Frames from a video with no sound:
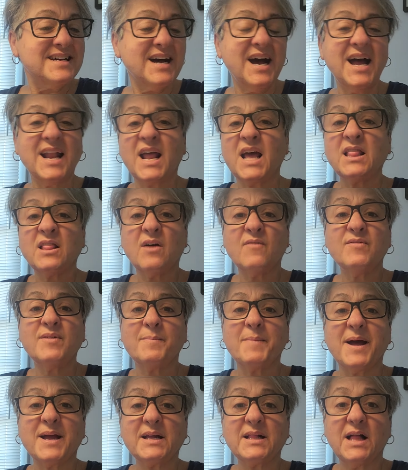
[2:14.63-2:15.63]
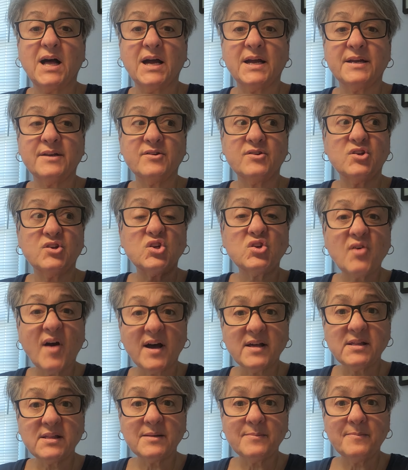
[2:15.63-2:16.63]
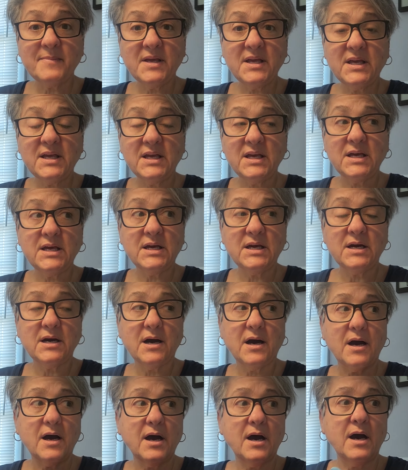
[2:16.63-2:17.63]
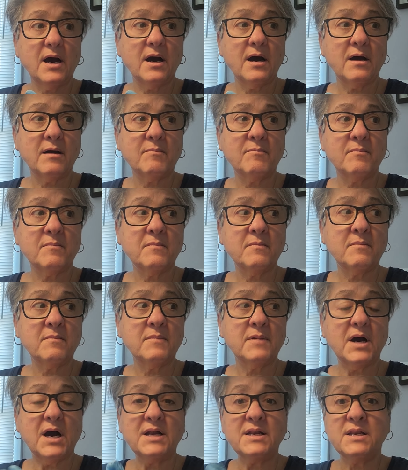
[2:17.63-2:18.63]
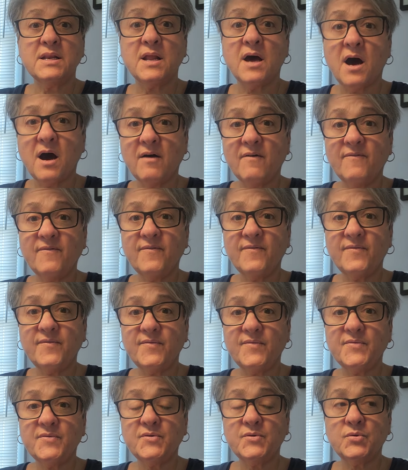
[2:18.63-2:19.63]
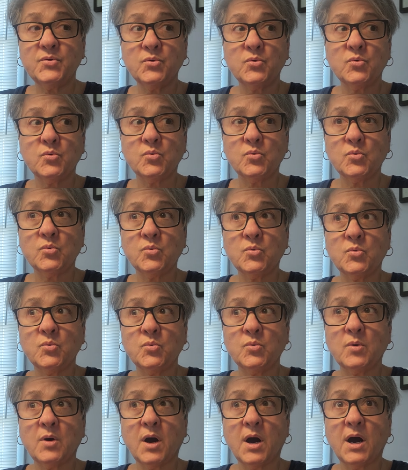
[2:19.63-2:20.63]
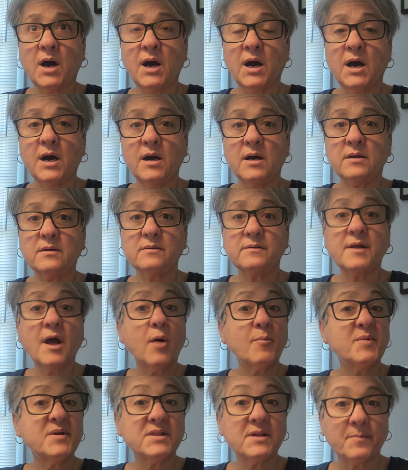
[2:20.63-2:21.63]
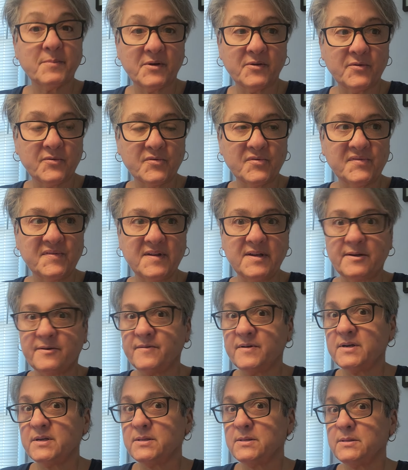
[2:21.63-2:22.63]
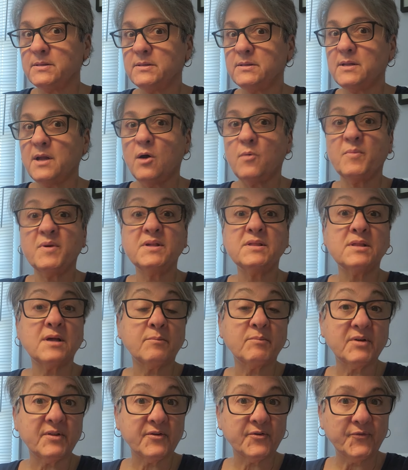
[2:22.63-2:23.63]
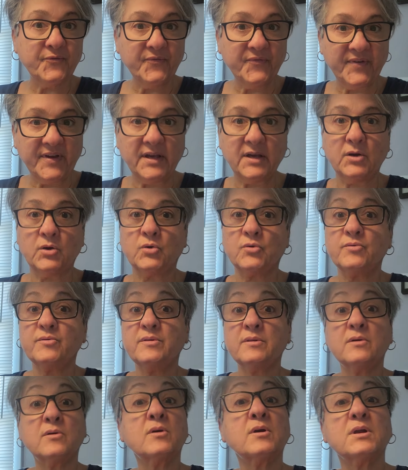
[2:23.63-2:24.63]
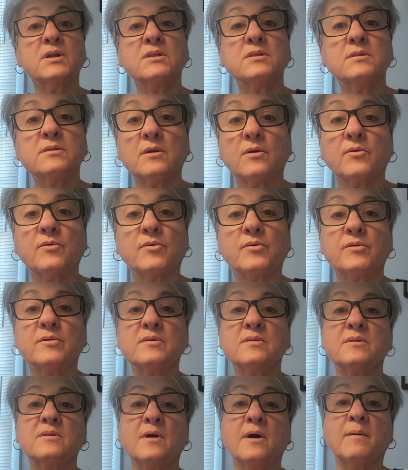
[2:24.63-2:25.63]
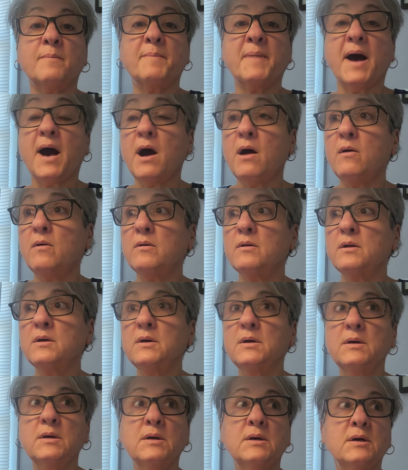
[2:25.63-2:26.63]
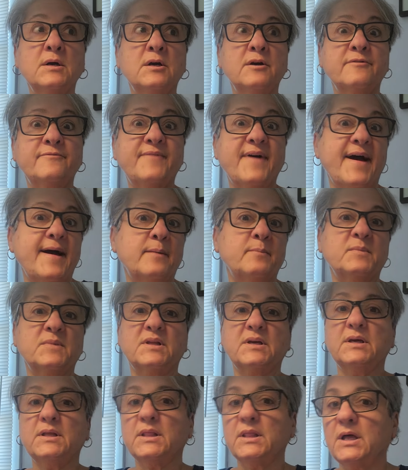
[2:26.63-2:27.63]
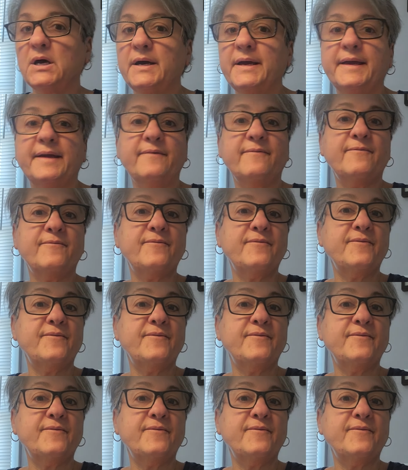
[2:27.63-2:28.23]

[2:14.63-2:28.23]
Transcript: I love that my clients trust me enough to tell me some of their secrets, tell me some of their fears, their concerns about family, life,